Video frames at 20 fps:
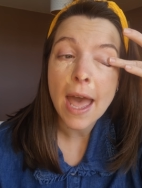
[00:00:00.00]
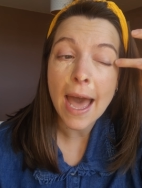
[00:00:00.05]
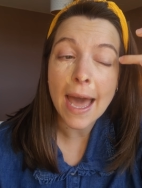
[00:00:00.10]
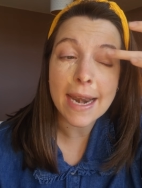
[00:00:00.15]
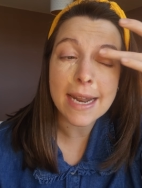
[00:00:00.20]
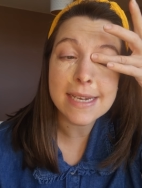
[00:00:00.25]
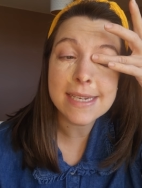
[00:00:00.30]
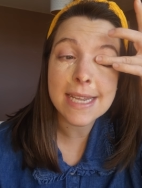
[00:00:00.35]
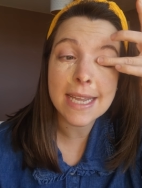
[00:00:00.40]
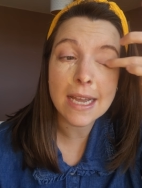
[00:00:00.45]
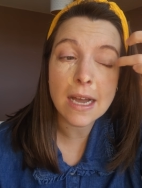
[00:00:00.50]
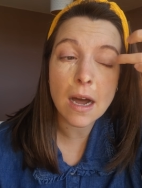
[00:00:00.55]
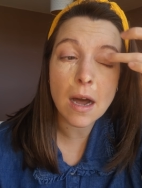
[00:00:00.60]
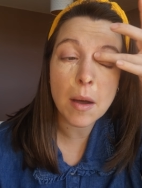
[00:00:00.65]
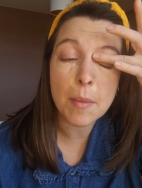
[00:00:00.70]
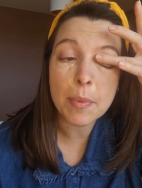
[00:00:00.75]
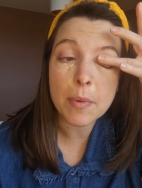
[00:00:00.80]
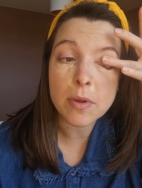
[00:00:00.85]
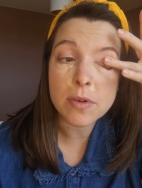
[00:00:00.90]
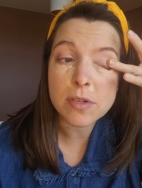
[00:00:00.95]
And I take
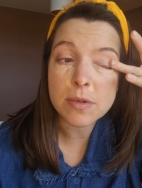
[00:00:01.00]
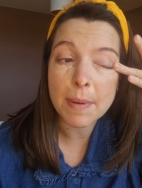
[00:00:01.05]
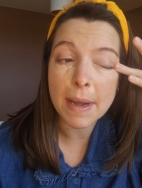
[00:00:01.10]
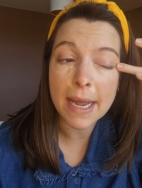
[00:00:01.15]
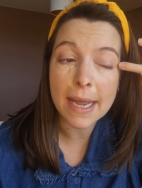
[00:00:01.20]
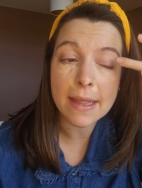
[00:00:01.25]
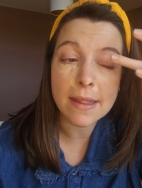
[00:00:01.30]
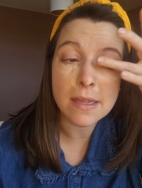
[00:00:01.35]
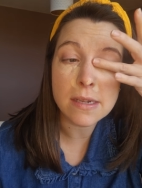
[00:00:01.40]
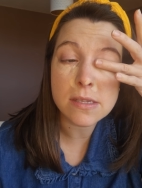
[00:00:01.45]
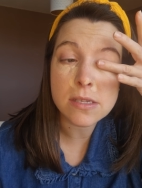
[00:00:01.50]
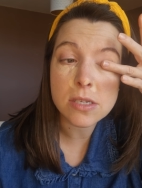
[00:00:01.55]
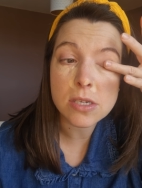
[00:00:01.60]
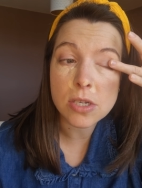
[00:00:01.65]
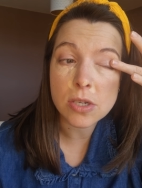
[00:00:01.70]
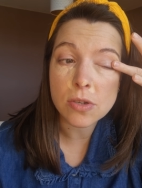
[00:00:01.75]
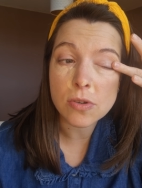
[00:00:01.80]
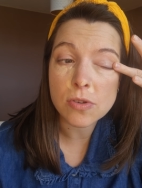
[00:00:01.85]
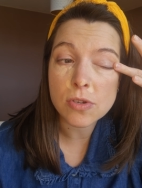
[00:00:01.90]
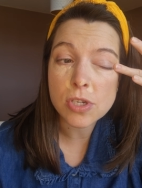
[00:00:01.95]
up onto my eyelids
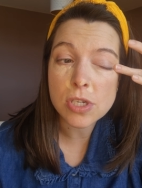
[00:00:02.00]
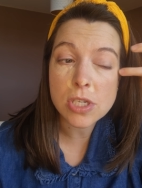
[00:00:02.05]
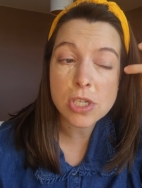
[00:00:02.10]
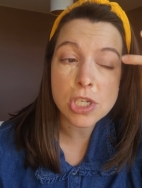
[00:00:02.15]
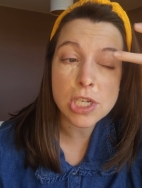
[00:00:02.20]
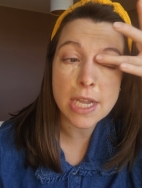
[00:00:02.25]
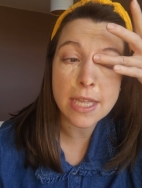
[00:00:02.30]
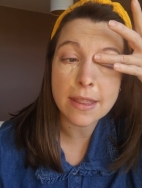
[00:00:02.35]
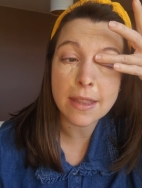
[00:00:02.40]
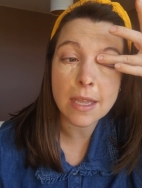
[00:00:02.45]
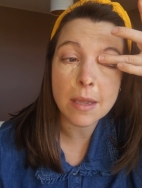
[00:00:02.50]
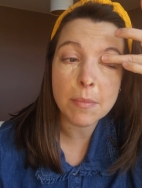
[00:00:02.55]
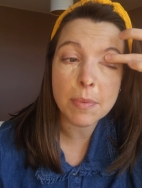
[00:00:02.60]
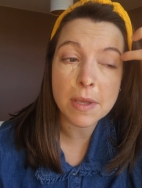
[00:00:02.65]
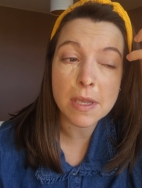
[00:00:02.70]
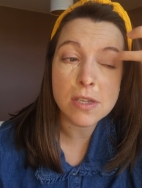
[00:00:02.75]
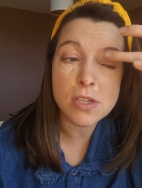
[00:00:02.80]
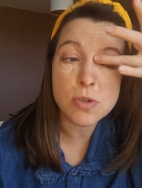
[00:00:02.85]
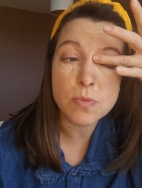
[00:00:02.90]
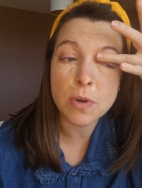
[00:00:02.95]
too, just gently,
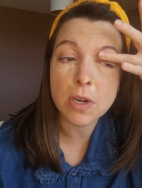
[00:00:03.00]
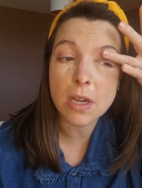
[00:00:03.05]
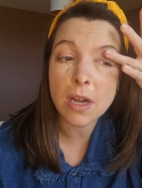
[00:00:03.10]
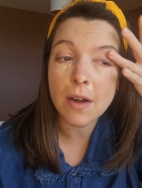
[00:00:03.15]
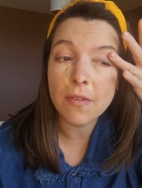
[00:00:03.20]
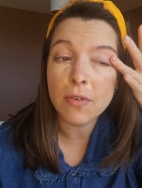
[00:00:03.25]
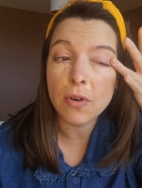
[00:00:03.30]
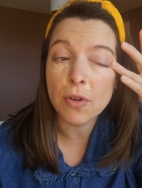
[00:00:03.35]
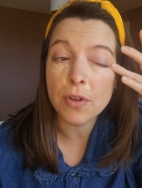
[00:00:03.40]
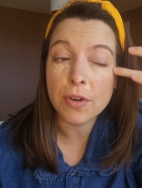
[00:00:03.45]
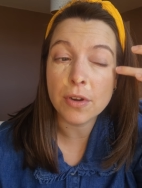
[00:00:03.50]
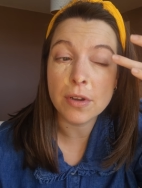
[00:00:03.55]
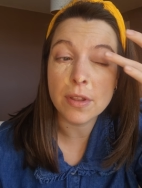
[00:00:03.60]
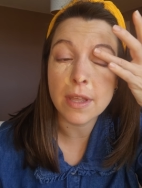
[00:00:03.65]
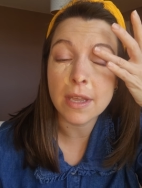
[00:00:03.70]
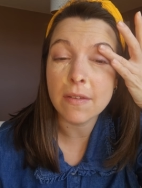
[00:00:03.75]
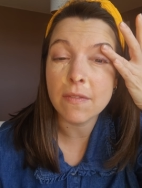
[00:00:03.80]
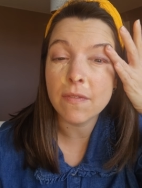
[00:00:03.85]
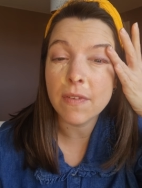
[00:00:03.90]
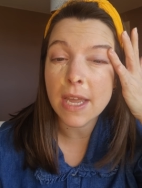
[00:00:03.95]
because you want to cover all your
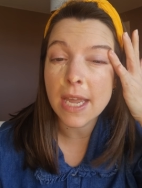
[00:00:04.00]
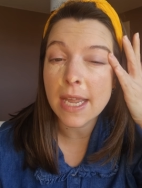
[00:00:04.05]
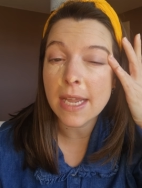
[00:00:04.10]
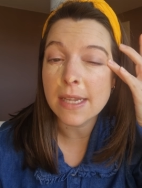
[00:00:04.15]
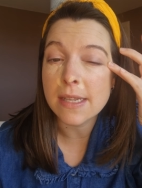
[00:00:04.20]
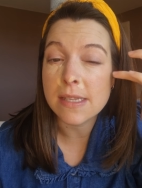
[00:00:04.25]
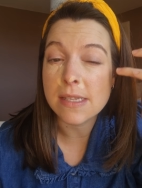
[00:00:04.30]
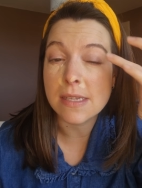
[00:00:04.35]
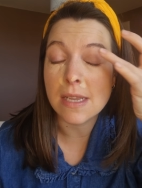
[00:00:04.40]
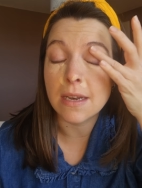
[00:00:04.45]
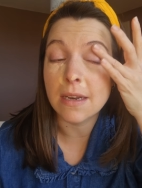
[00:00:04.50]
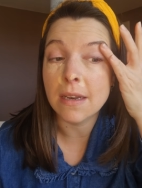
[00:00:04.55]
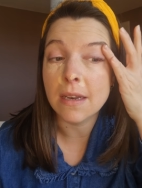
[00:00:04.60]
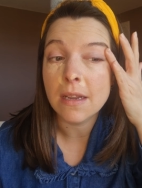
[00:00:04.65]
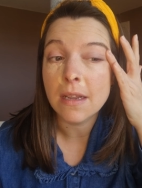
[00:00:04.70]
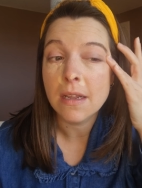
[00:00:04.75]
like veins and